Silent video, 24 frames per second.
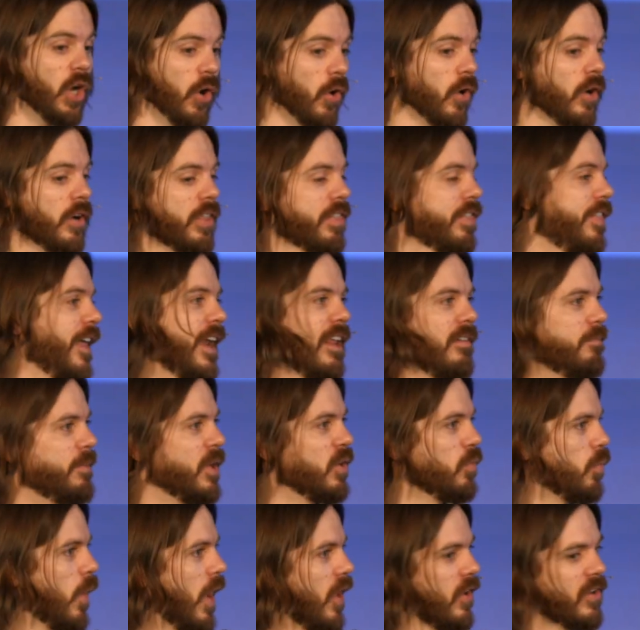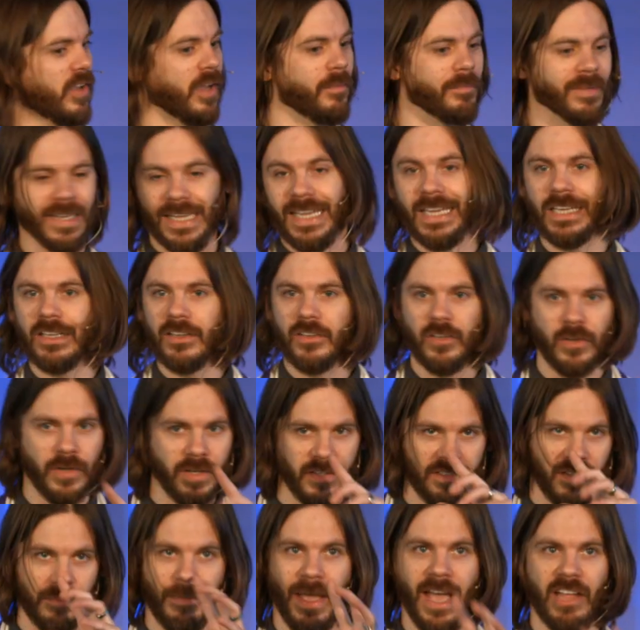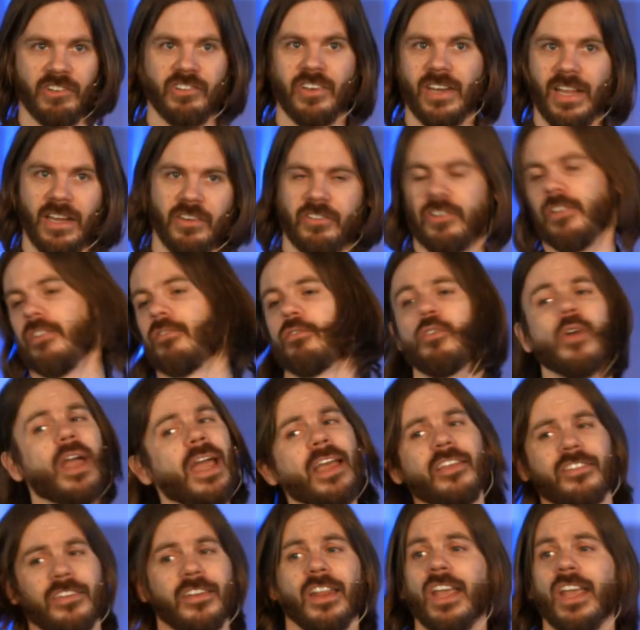earth that have been welcomed into his imagination of grace.